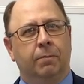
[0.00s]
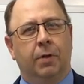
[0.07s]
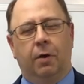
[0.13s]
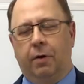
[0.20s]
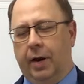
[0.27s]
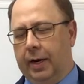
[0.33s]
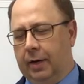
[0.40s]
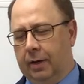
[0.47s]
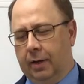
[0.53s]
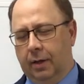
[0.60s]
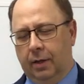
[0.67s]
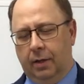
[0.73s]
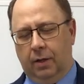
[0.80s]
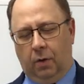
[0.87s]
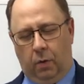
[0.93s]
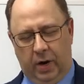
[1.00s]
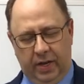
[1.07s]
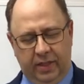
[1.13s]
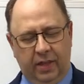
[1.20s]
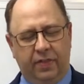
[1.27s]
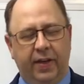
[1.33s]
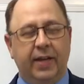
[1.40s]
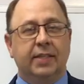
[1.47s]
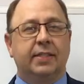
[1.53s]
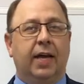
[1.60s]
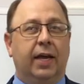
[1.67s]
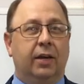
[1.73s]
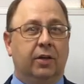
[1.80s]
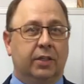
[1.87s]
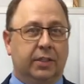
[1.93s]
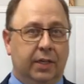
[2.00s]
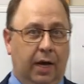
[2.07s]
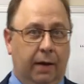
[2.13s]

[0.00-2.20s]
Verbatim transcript: All right? One of the things I looked